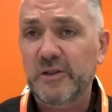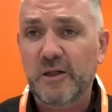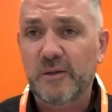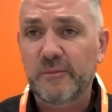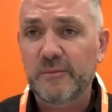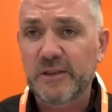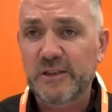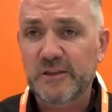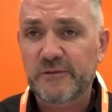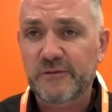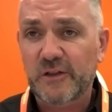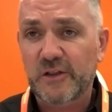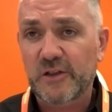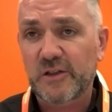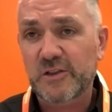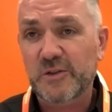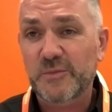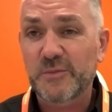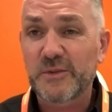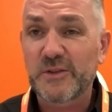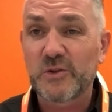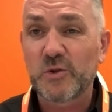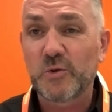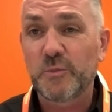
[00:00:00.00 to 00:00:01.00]
companies for
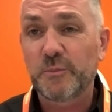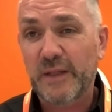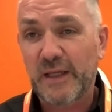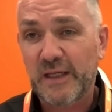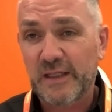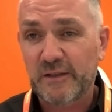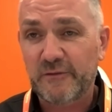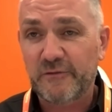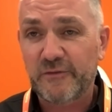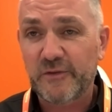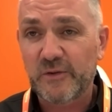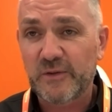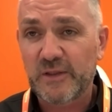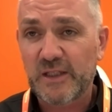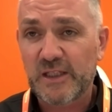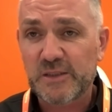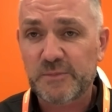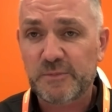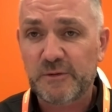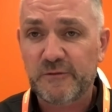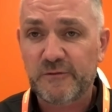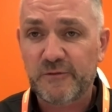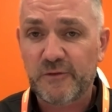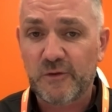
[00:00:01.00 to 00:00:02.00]
customers who paid a few days
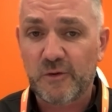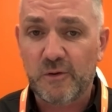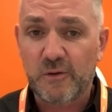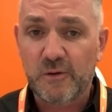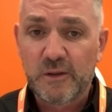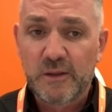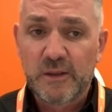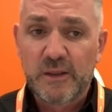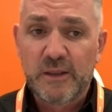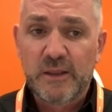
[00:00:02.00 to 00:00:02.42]
before.